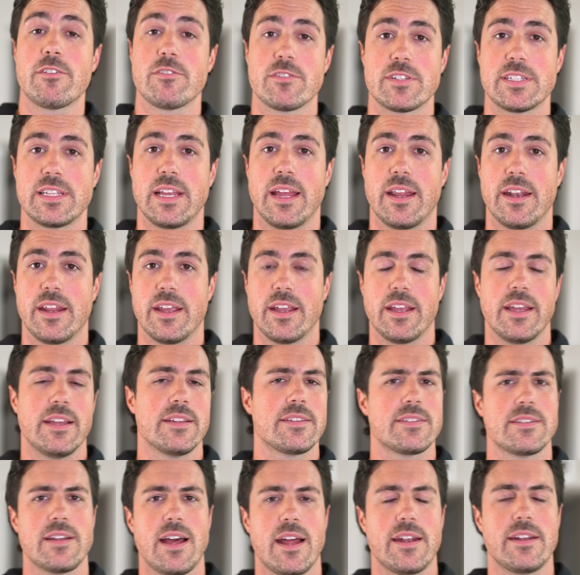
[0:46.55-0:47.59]
understanding,
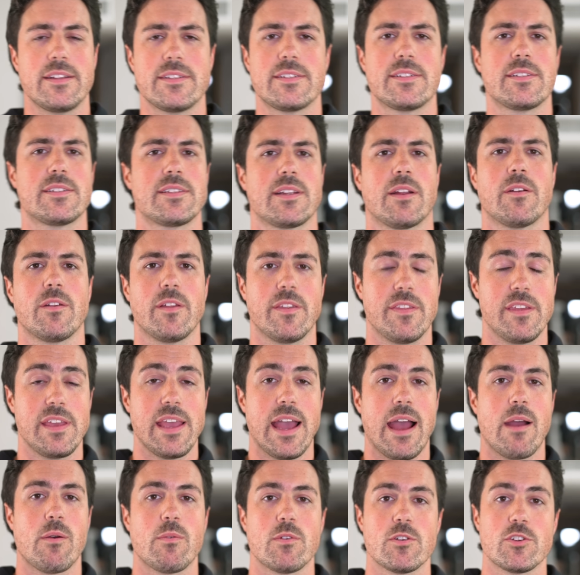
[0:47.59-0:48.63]
it's not necessarily
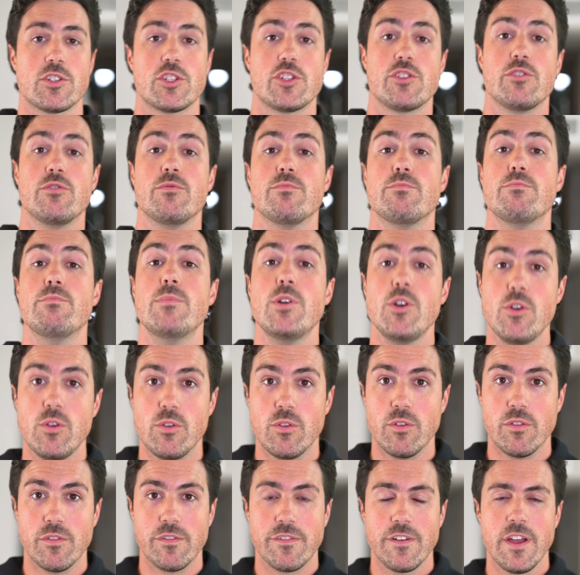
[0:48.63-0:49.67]
the hours you
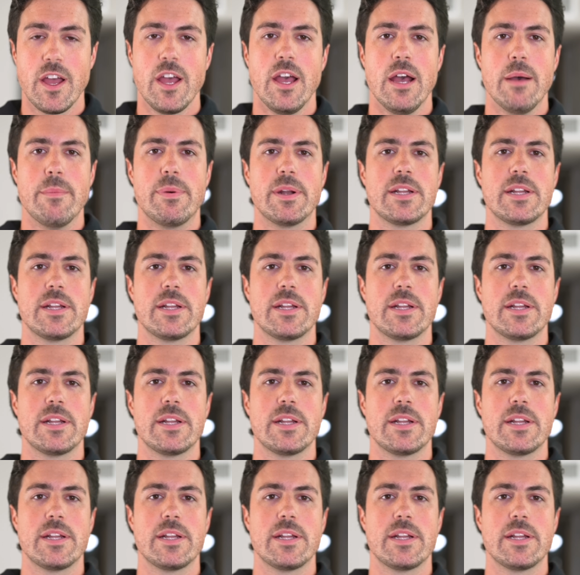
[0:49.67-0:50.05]
move,